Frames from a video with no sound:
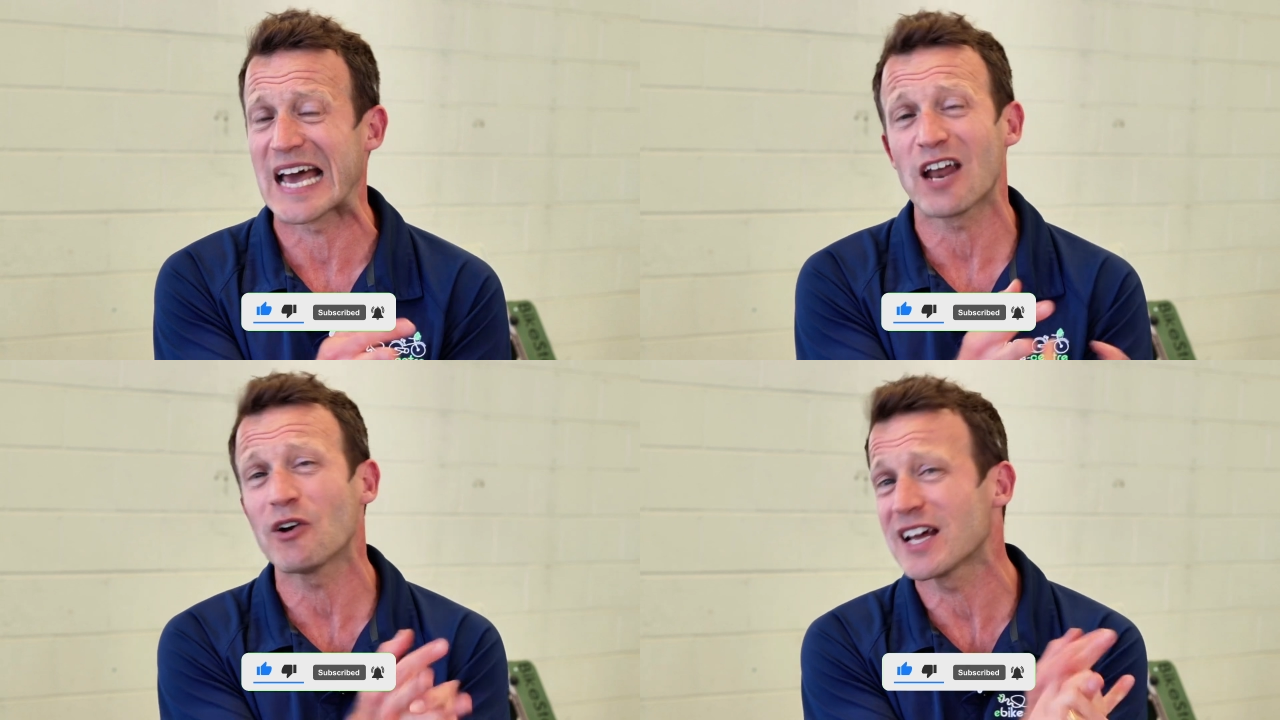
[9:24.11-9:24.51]

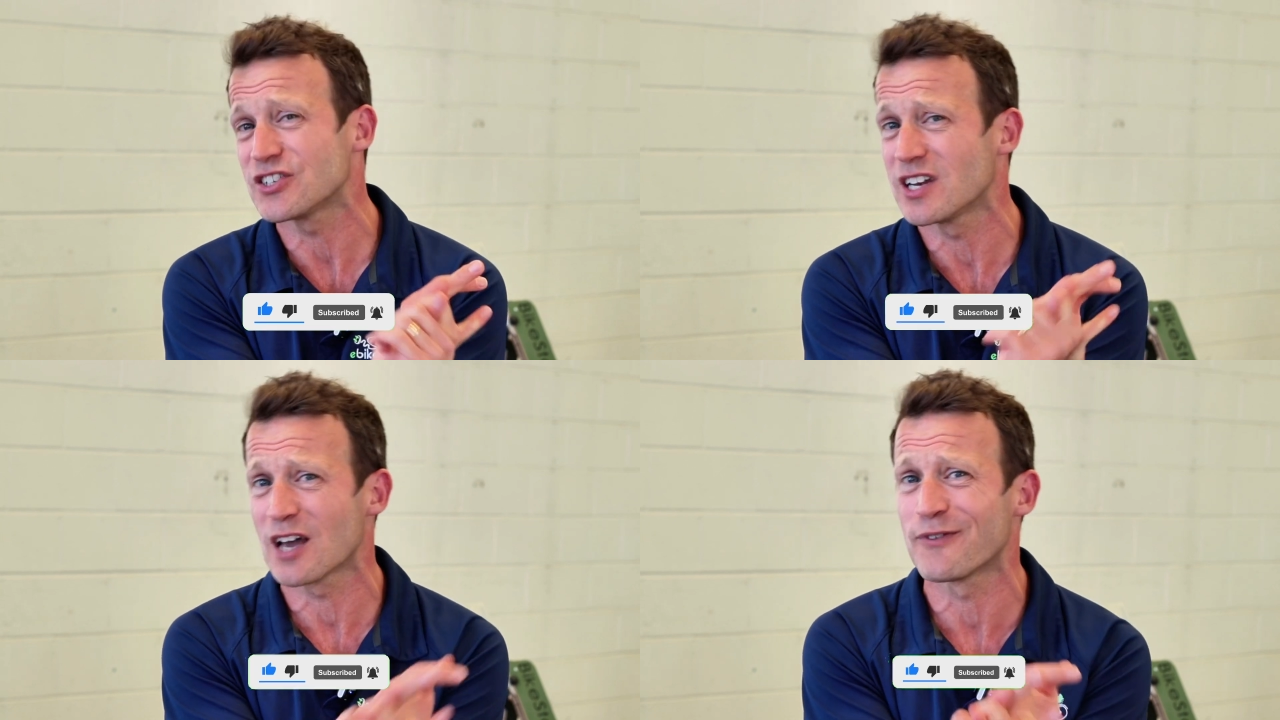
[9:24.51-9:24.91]
And I would
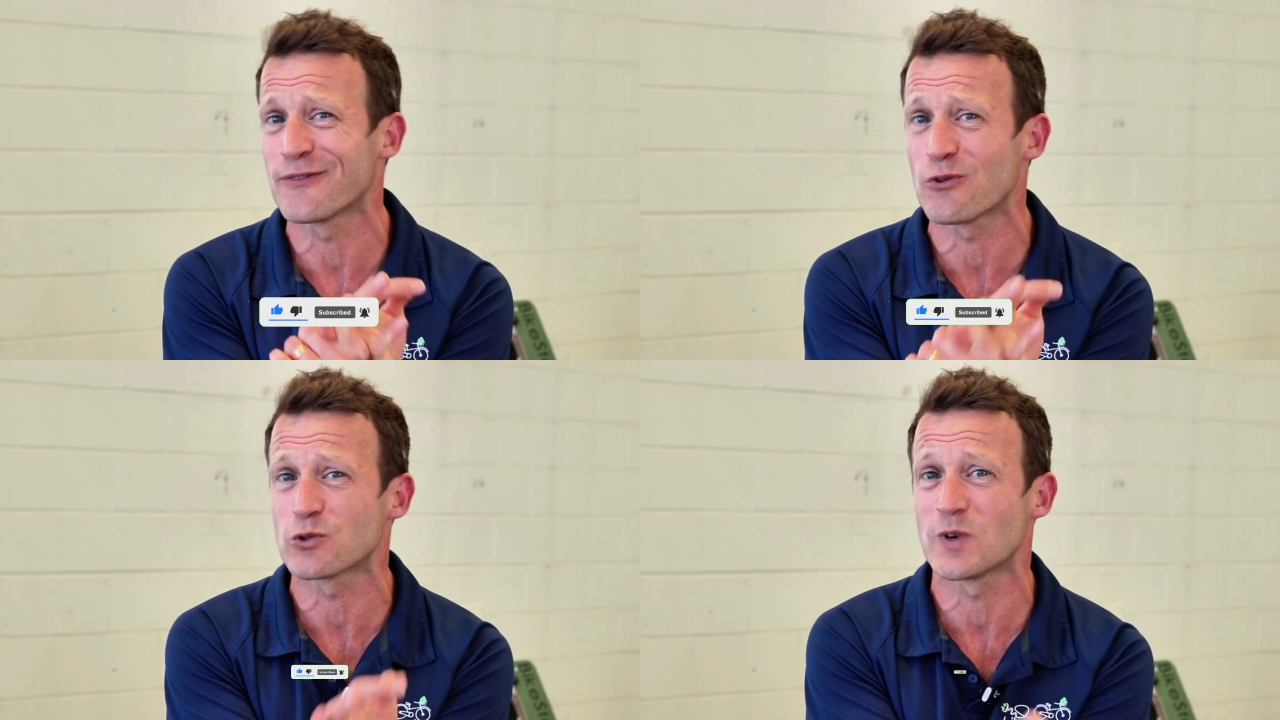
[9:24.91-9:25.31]
actually only go for the
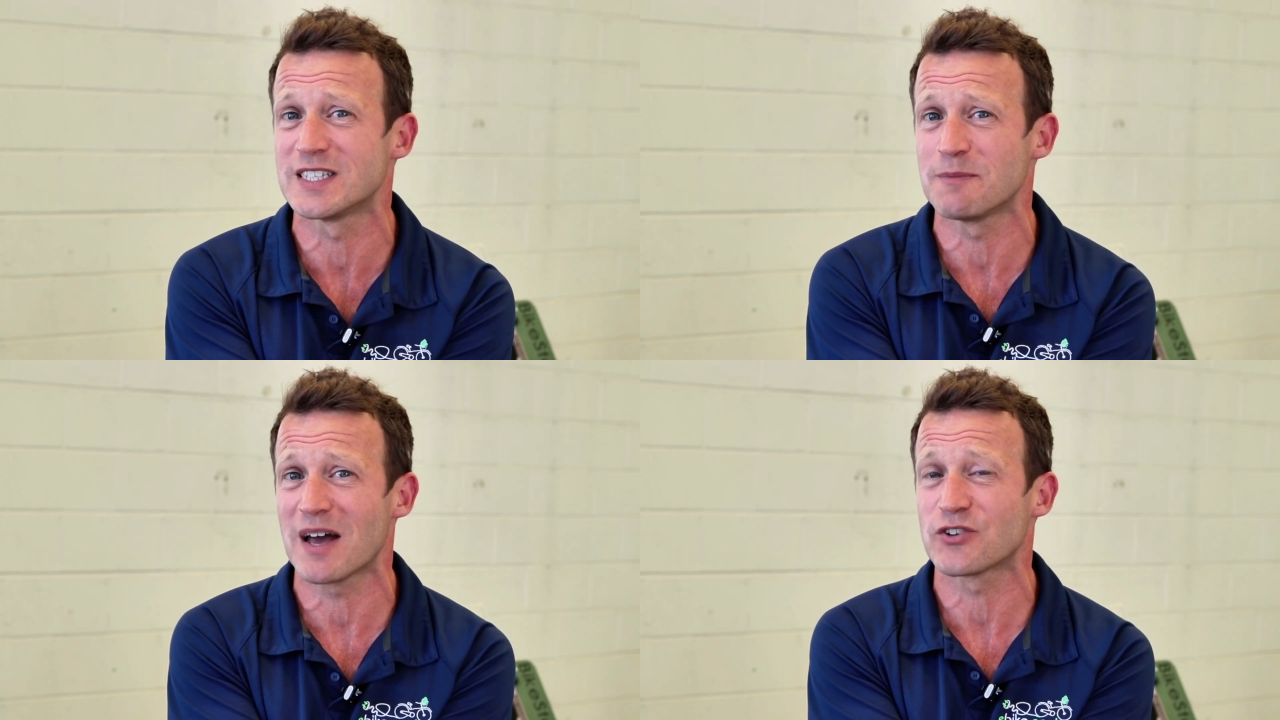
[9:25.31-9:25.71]

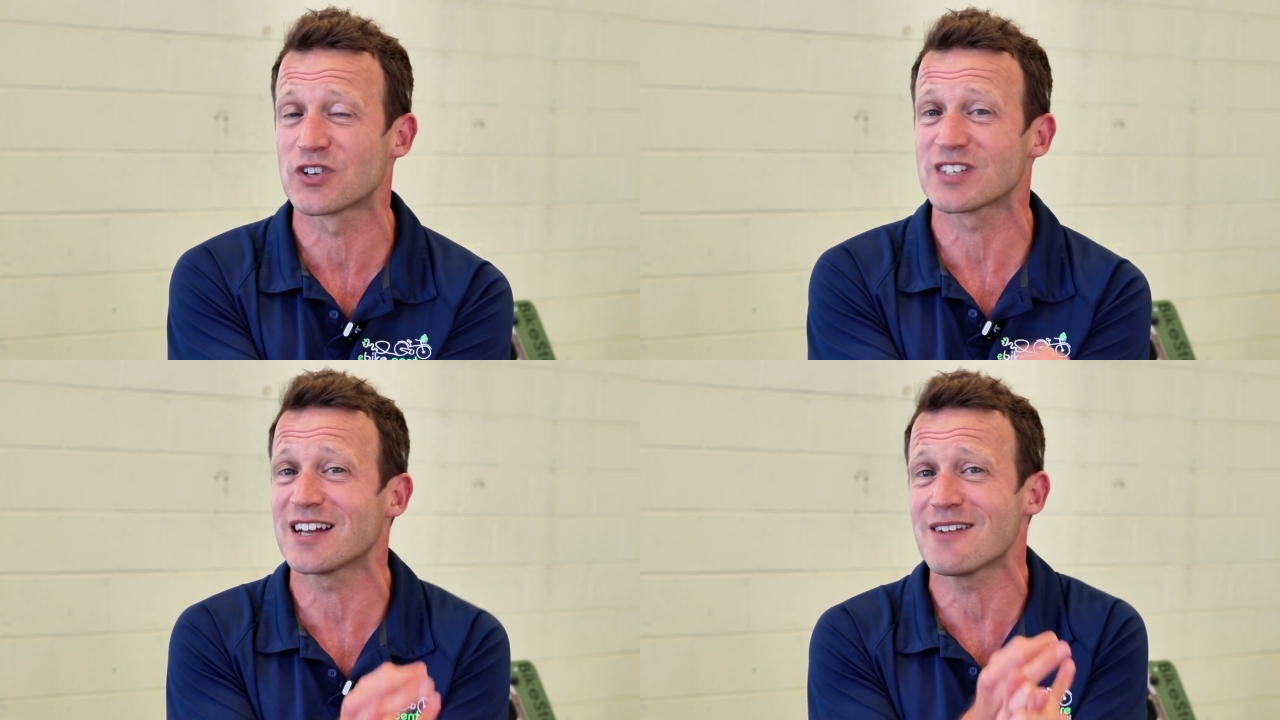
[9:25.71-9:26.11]
420 battery
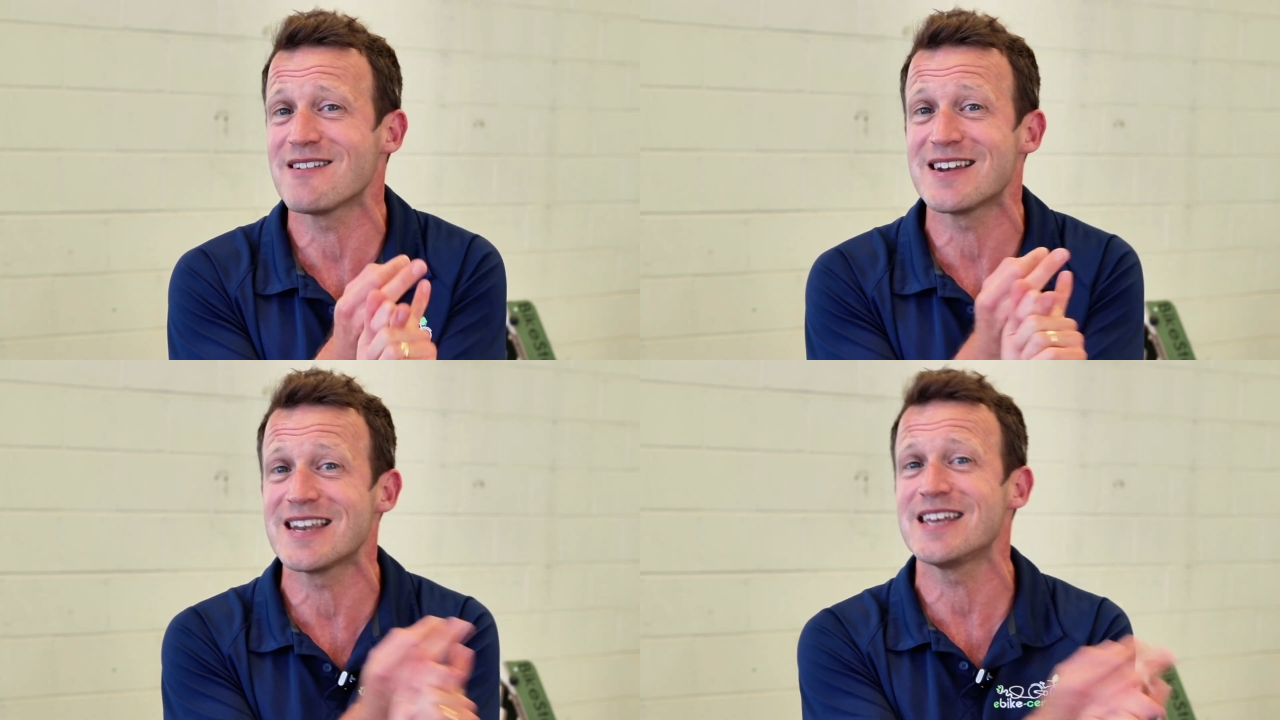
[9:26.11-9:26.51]
because I
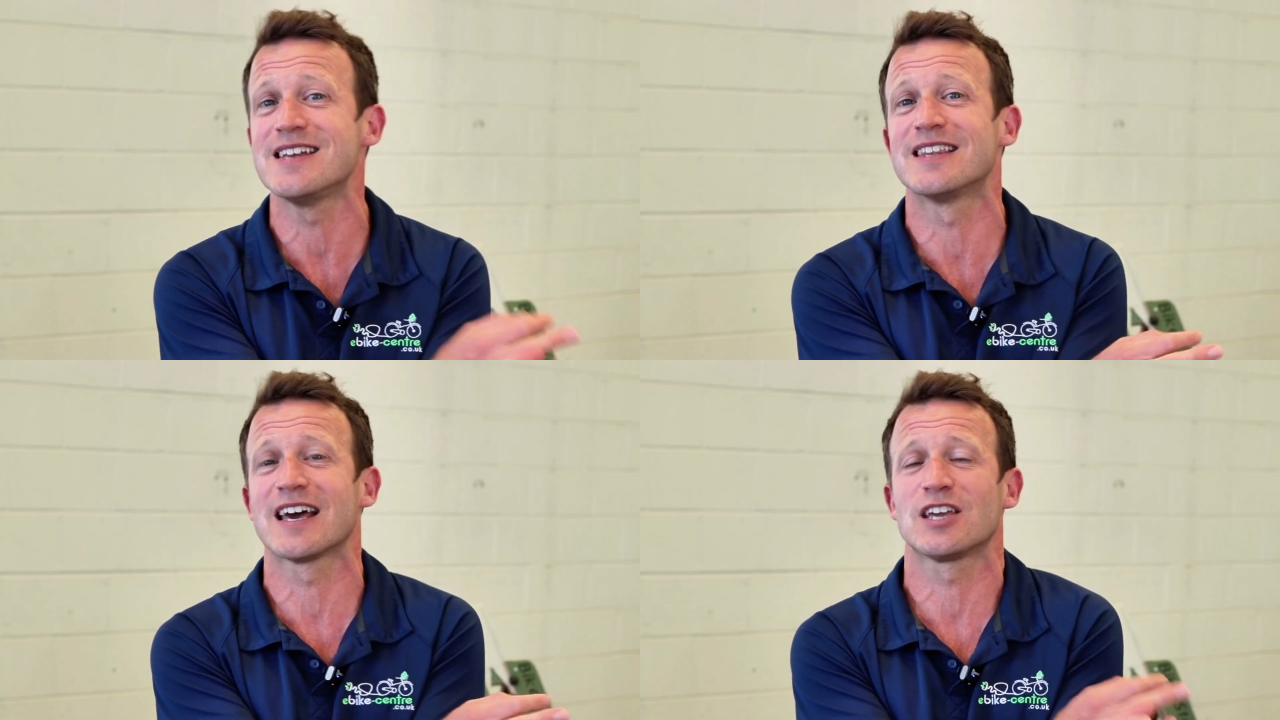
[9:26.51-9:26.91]
don't
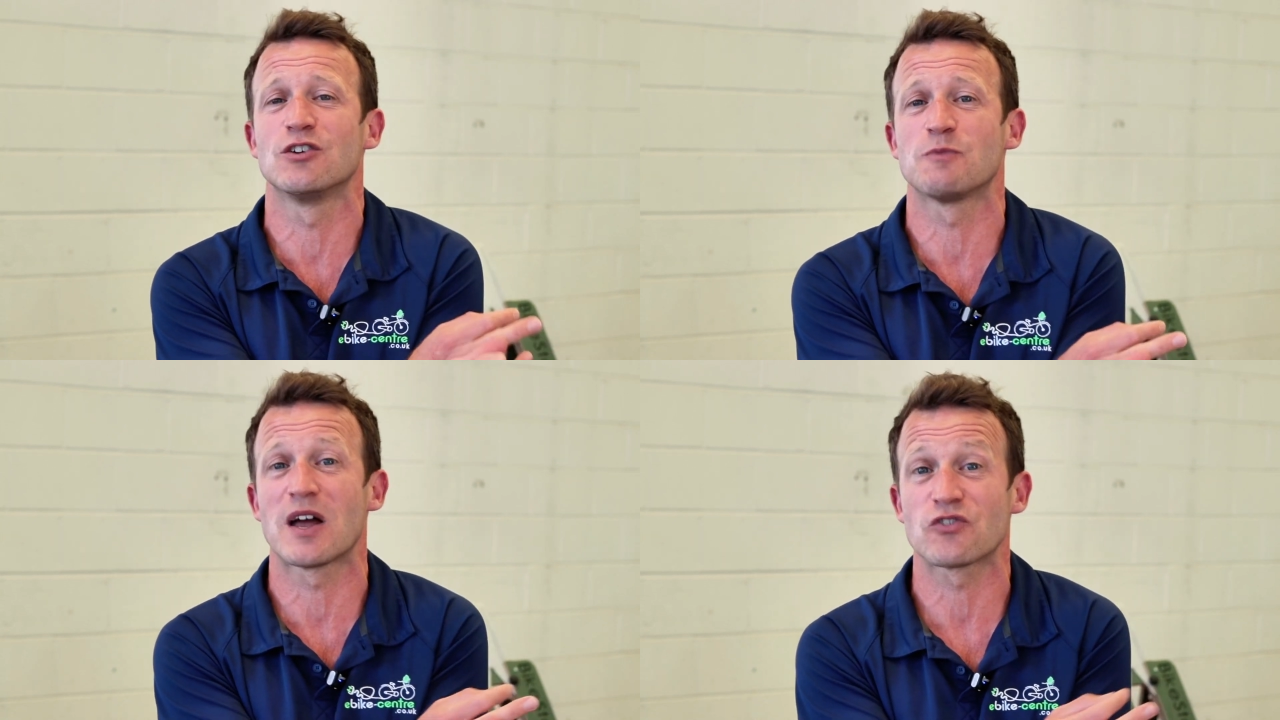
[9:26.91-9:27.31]
need that
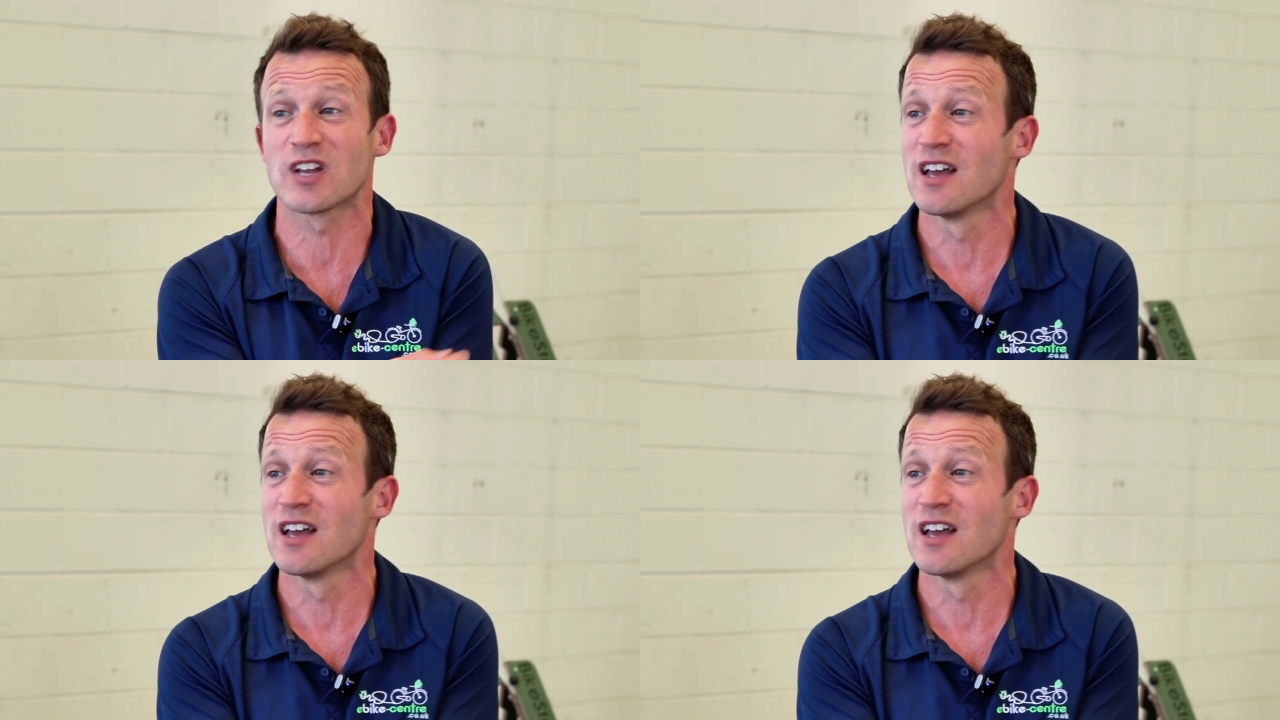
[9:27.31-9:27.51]
huge battery.